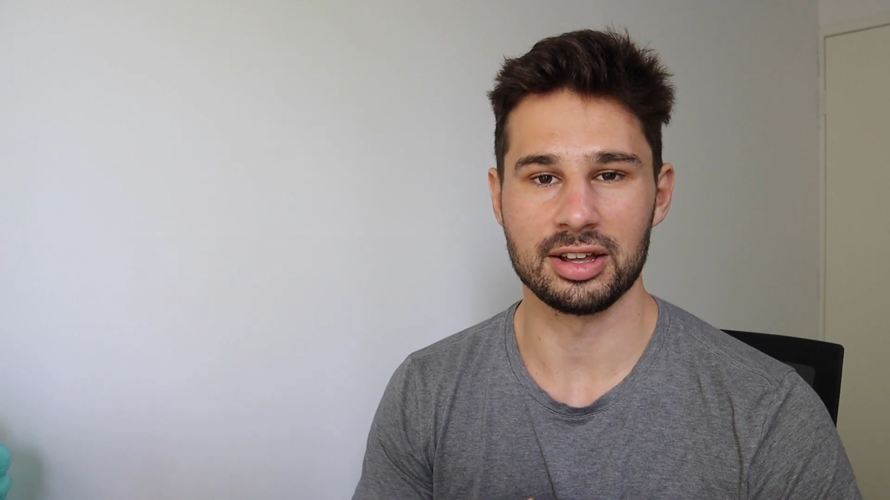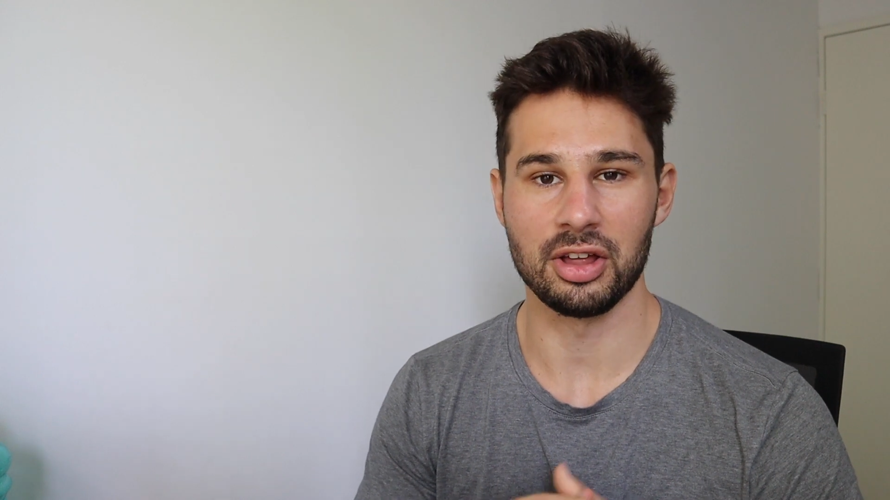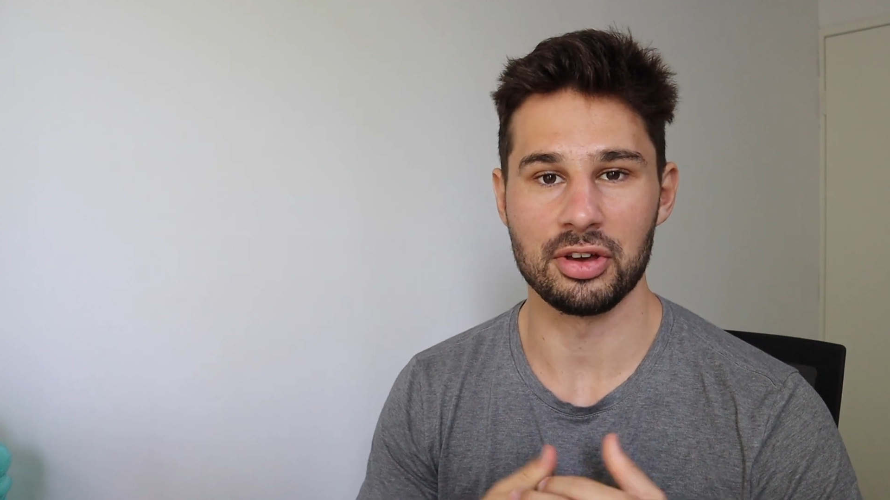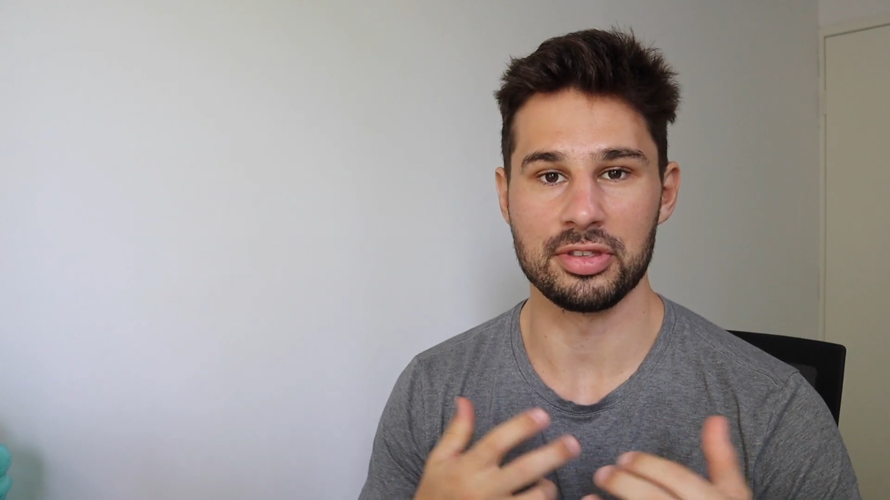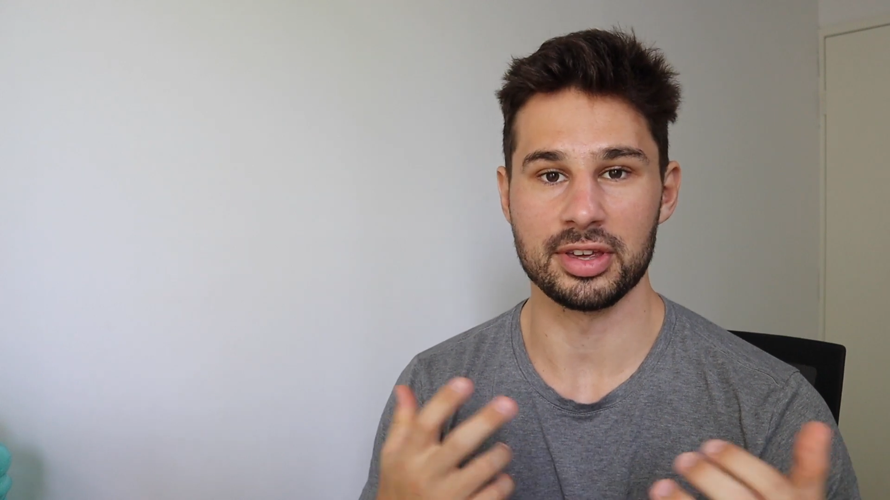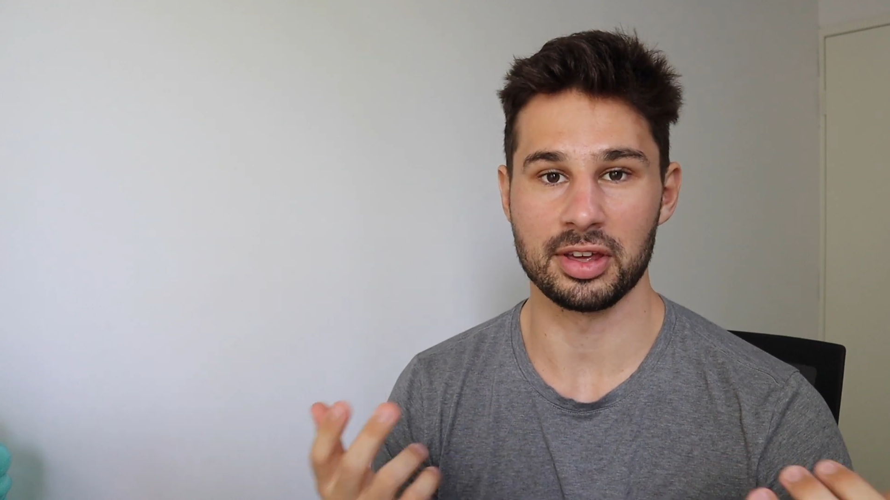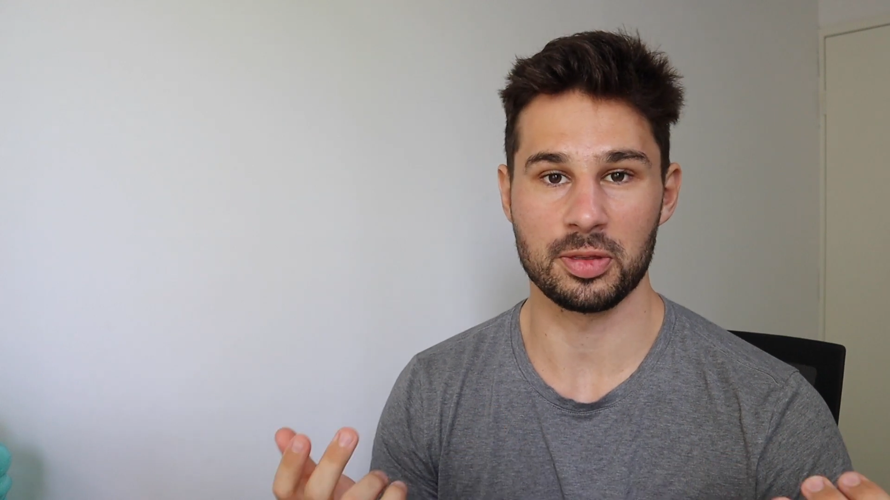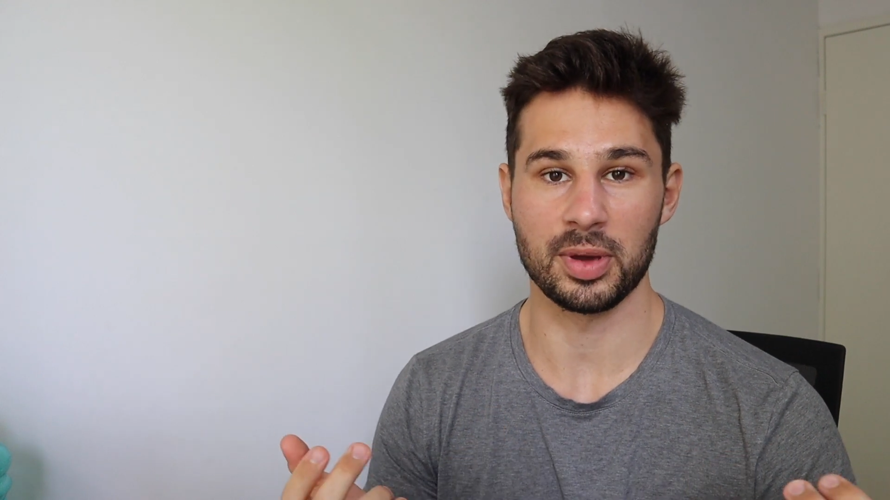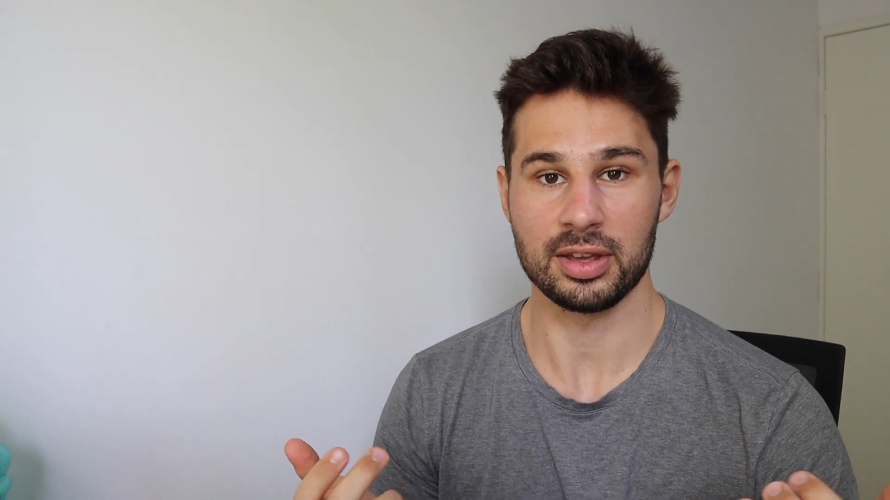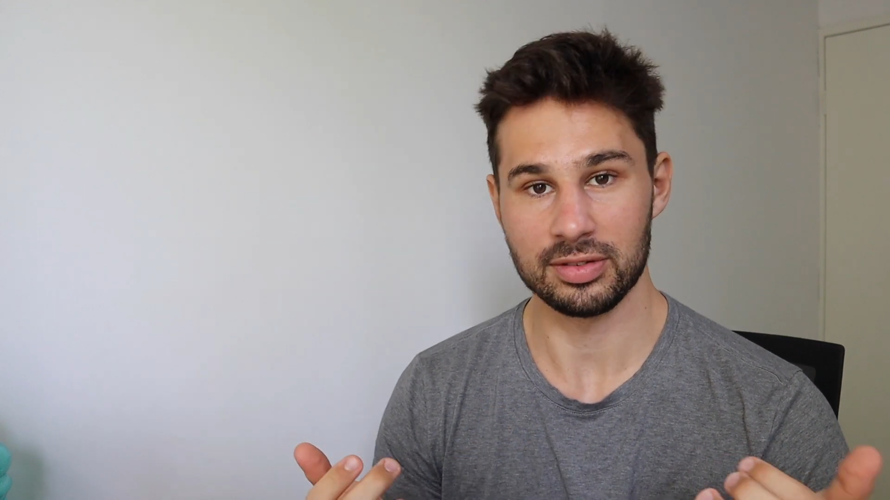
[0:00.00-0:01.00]
closing
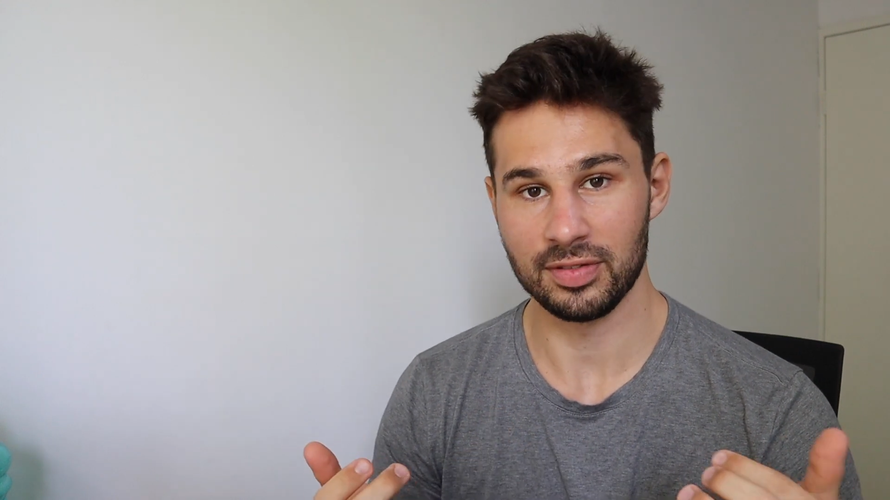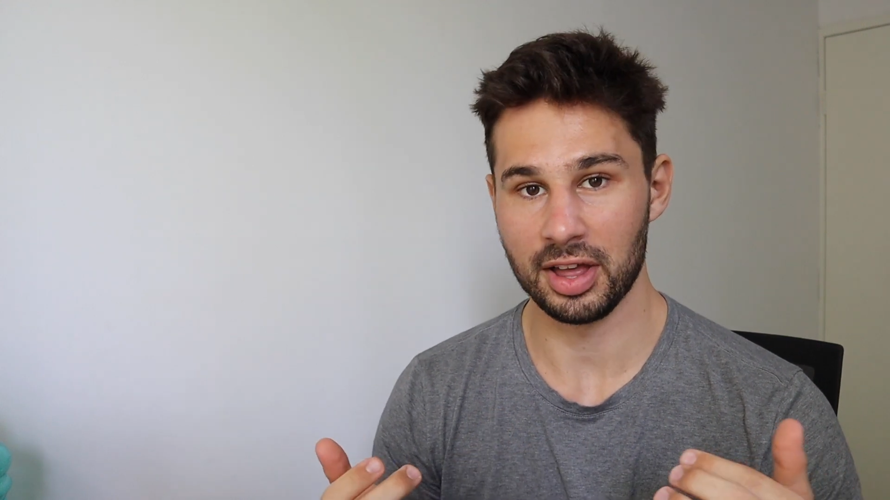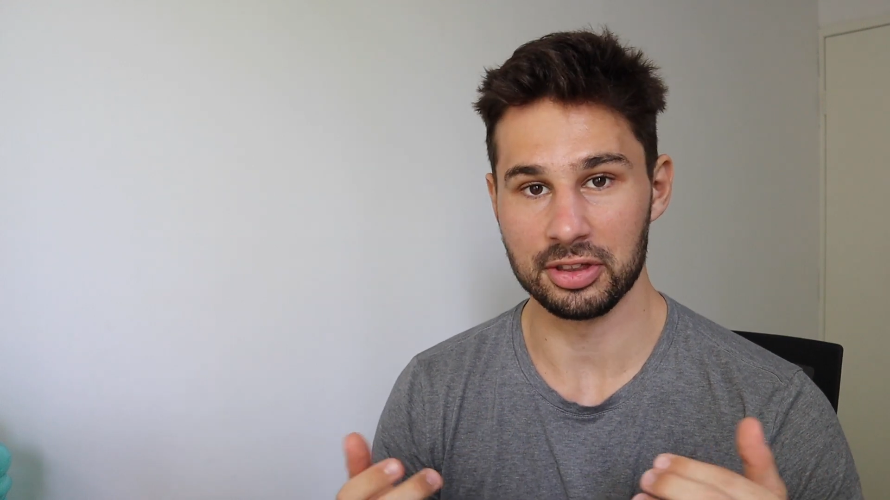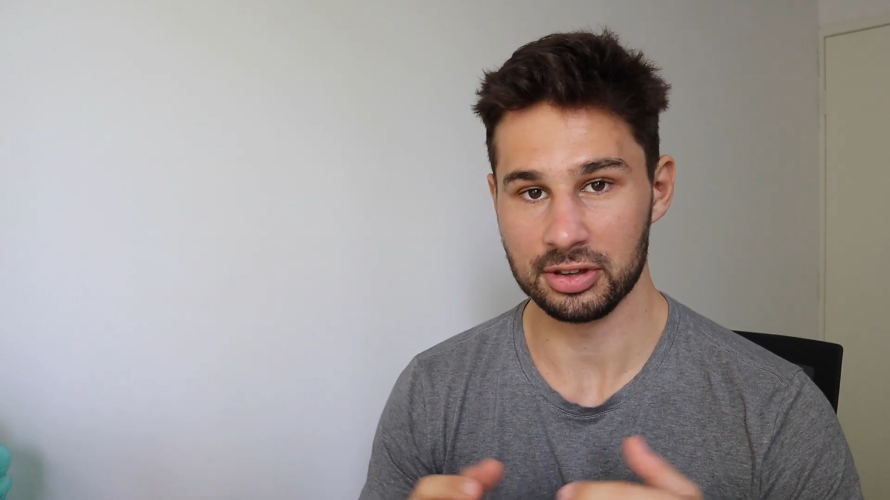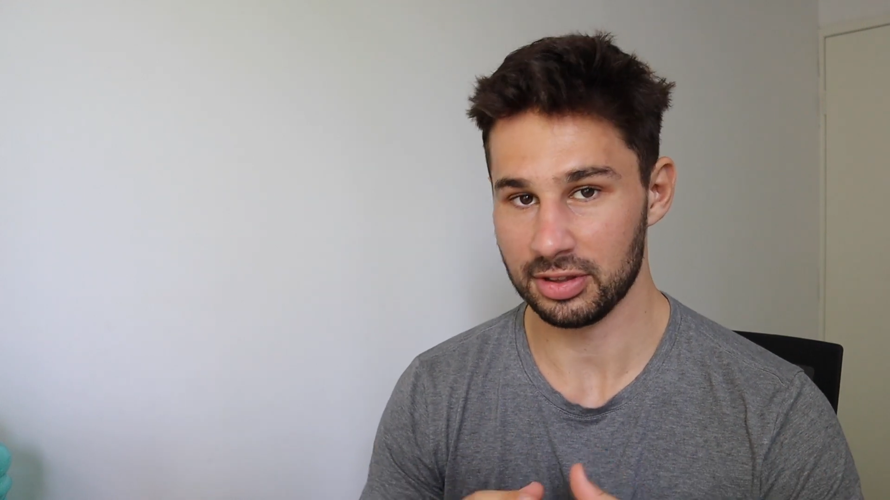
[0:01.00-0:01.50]
expected value,